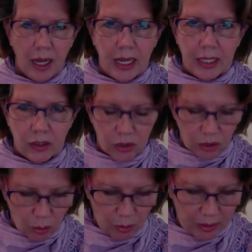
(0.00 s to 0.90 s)
And just
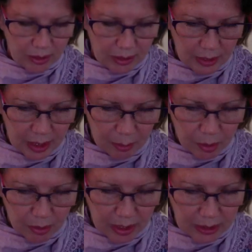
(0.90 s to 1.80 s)
a quick
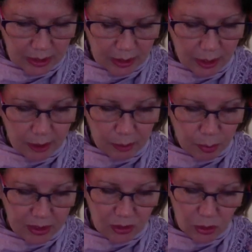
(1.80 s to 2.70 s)
disclaimer that
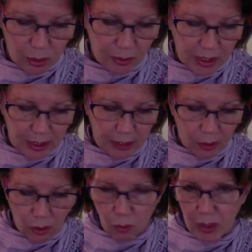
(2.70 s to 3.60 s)
please know that in
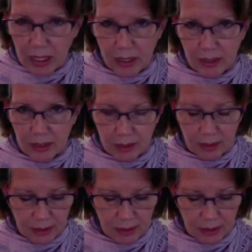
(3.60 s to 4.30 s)
no way is